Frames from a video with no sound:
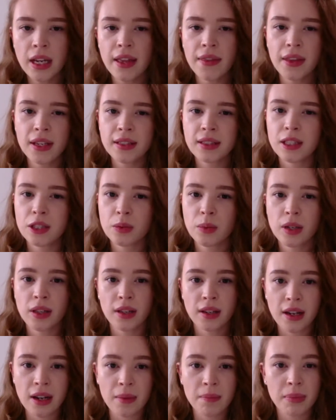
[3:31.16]
And this is where the
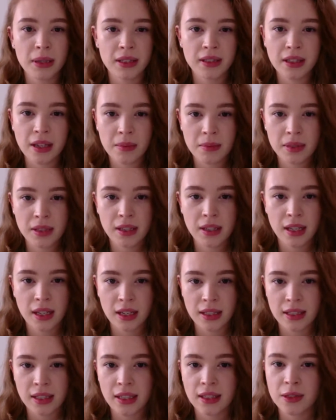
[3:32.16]
compass comes in
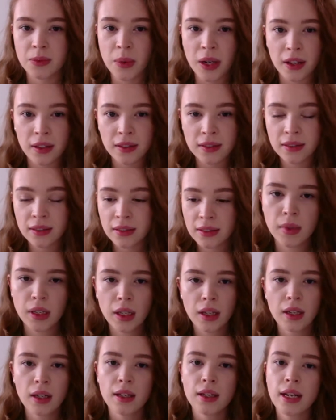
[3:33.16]
handy as well.
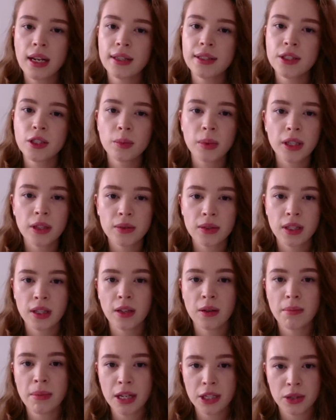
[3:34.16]
Next, you'll be using
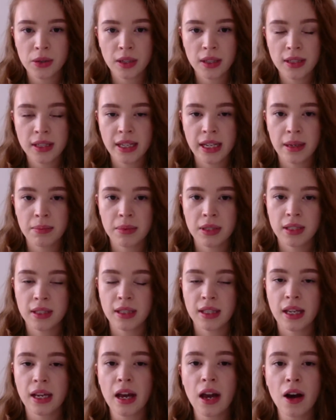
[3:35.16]
your measuring tape to
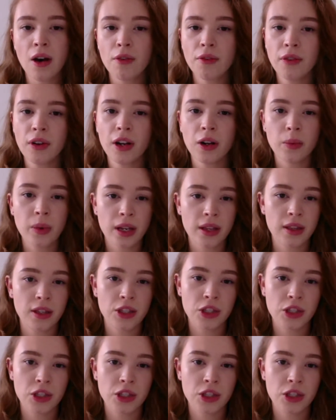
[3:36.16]
see how far away the